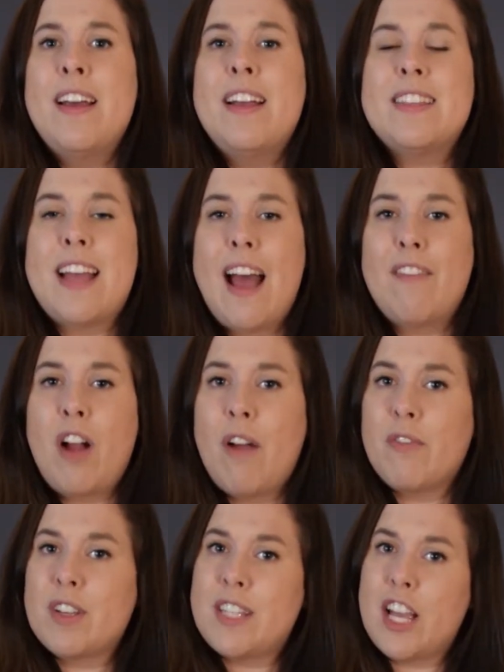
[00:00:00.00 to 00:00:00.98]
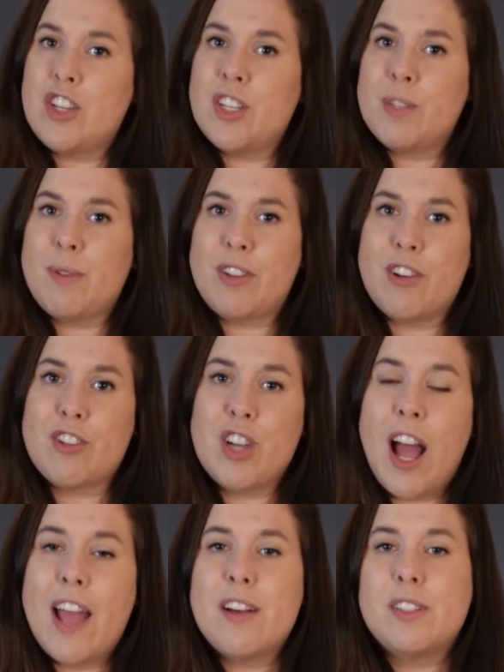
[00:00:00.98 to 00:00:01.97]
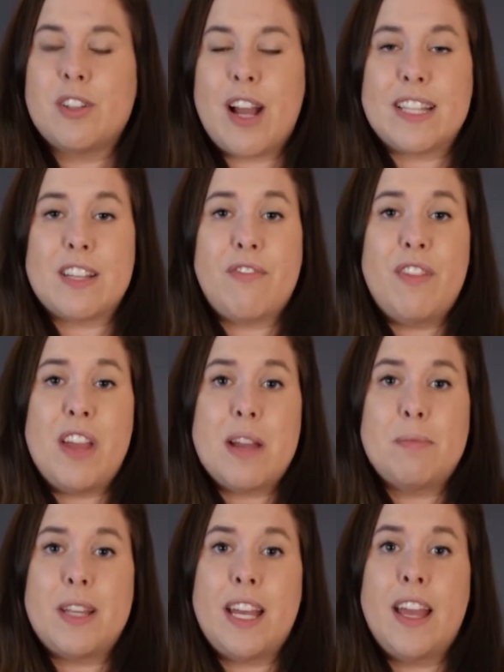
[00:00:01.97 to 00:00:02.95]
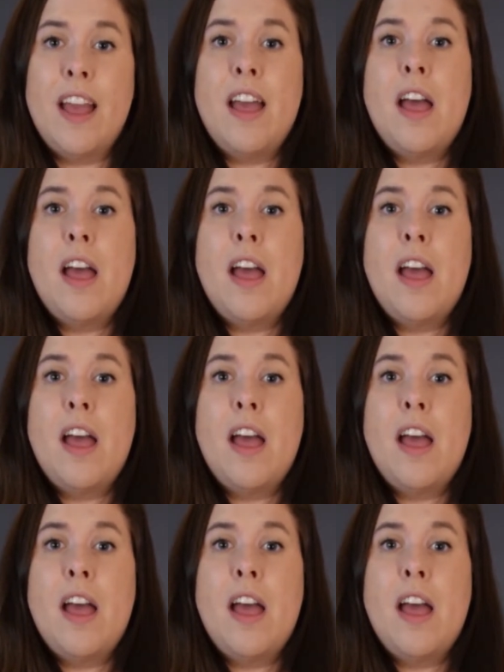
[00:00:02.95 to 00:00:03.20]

to have conversations with your child or as a family